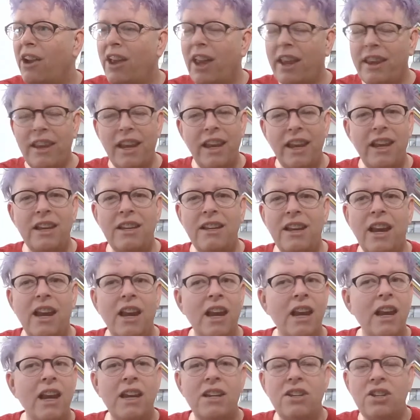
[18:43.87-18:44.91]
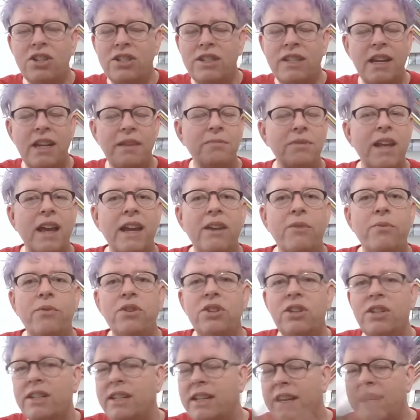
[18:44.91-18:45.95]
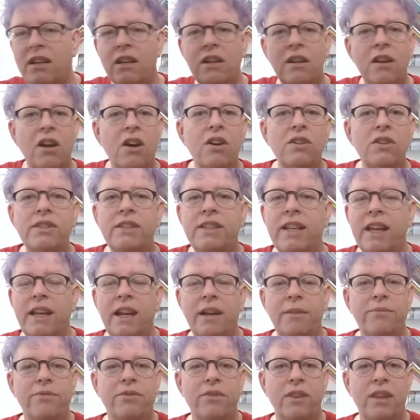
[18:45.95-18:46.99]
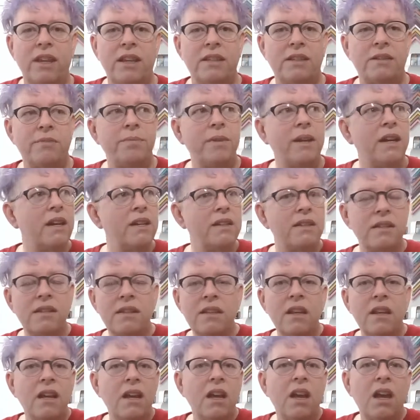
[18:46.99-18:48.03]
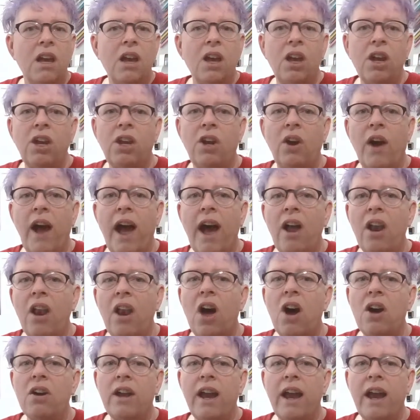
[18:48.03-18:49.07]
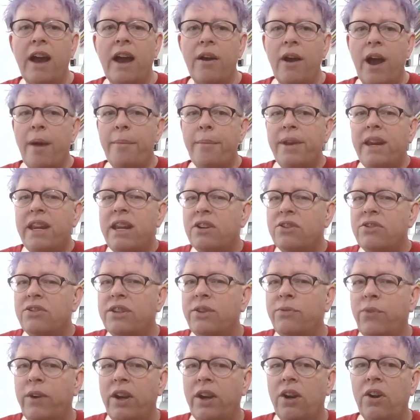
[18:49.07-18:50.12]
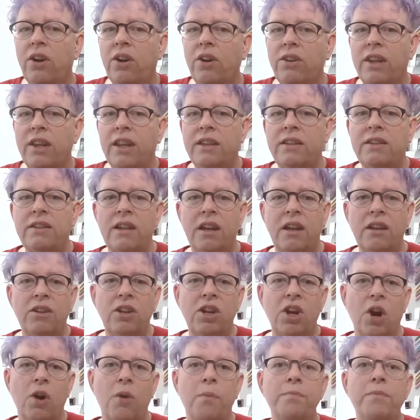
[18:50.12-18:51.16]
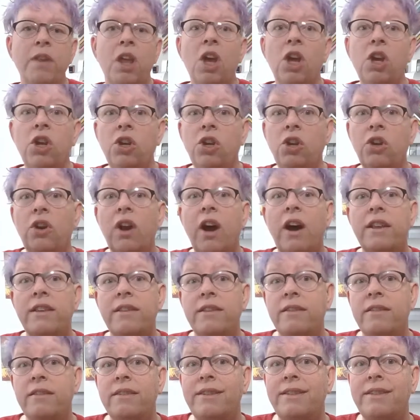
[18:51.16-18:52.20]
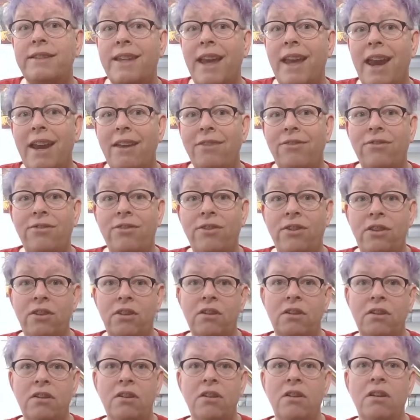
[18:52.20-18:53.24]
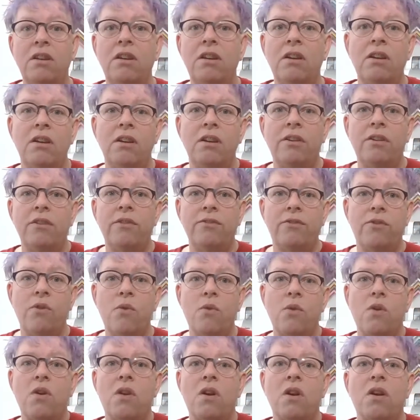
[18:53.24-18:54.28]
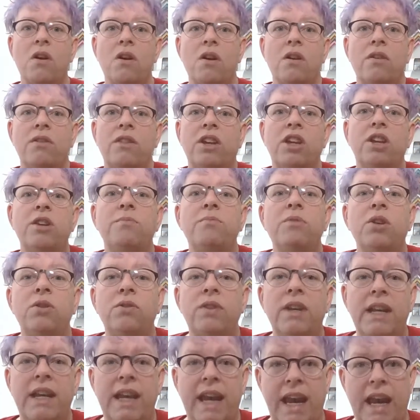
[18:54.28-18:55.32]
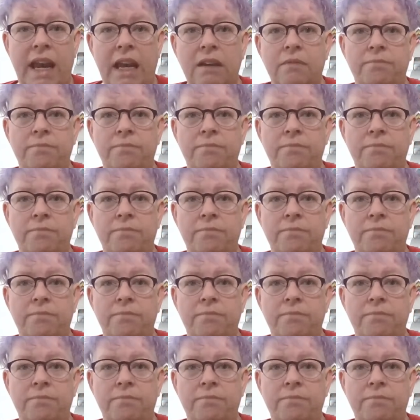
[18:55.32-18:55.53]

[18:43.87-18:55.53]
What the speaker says: it just seems like we're just getting all set up for this because, how many years have we heard that, you're not safe for the community.